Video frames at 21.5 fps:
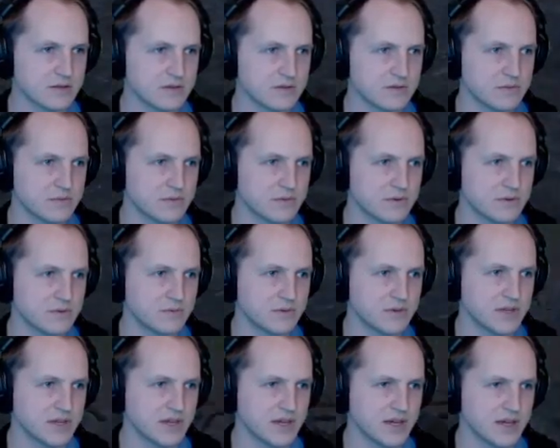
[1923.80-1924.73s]
What do we
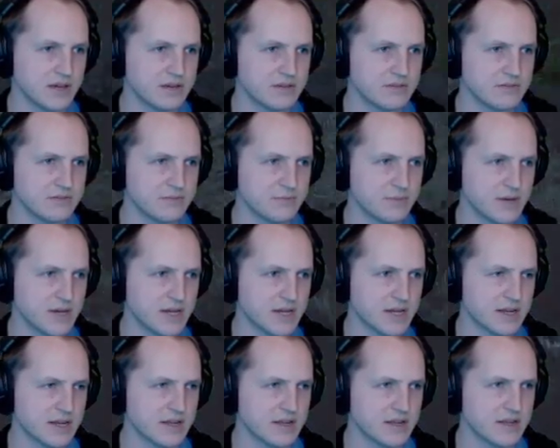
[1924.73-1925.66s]
have
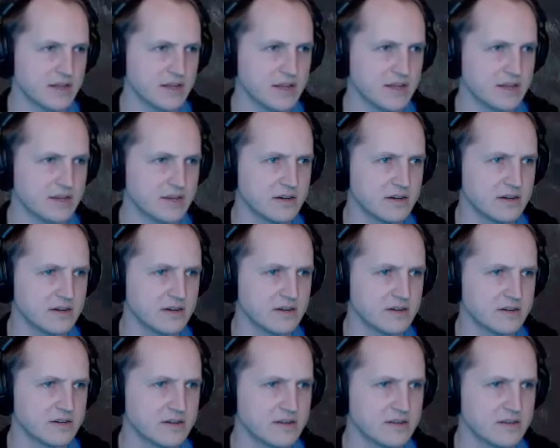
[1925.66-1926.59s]
back here?
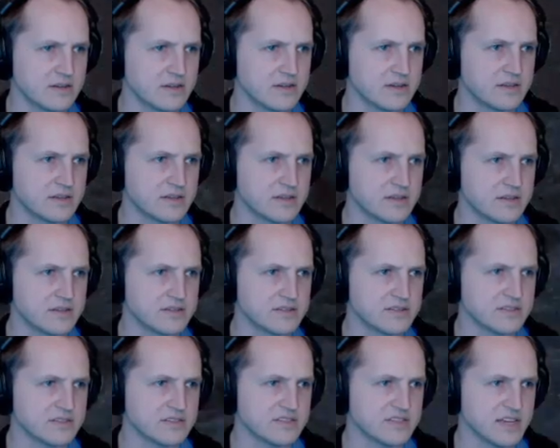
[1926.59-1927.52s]

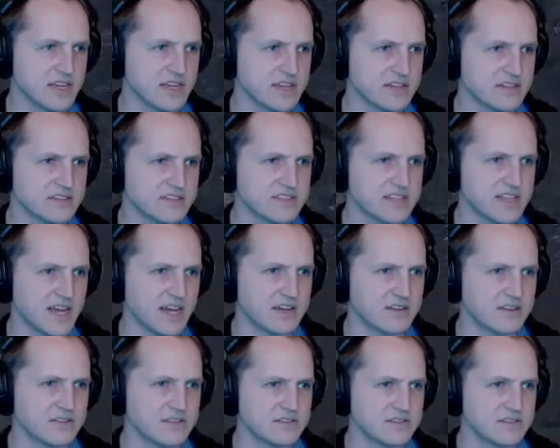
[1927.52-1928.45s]
Does this take us
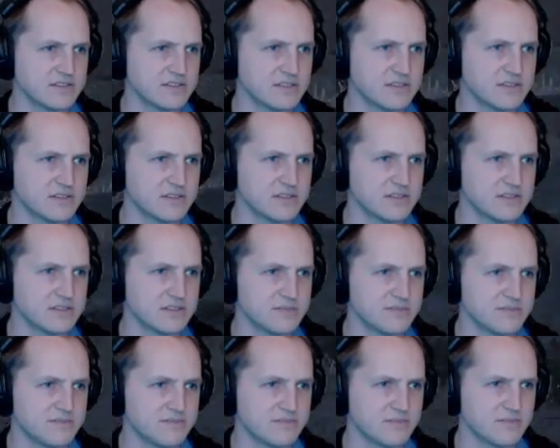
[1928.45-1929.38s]
down to the
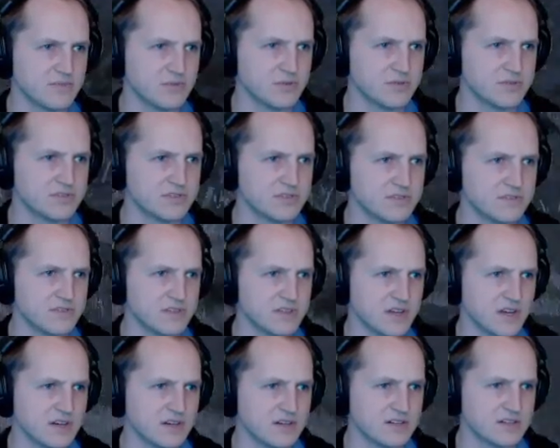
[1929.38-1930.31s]
roots of the
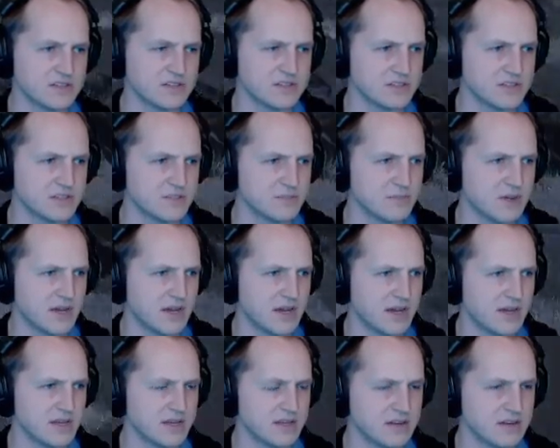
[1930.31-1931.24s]
Erd tree
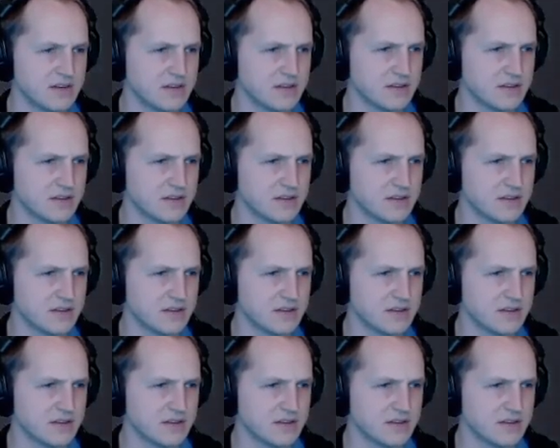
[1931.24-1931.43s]
behind?